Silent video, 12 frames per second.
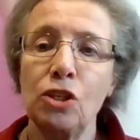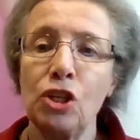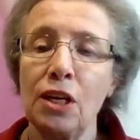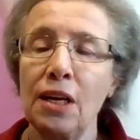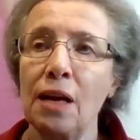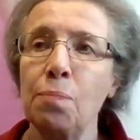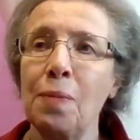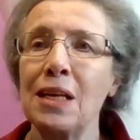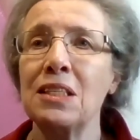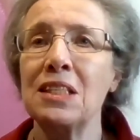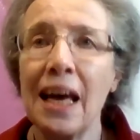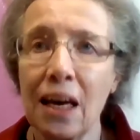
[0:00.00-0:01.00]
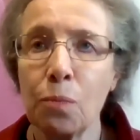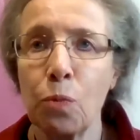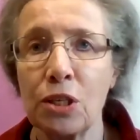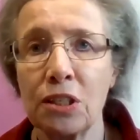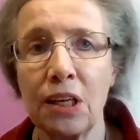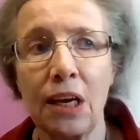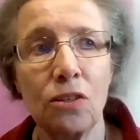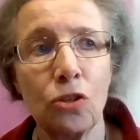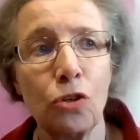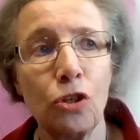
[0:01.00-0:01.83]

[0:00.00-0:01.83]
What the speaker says: and she had metastatic breast cancer,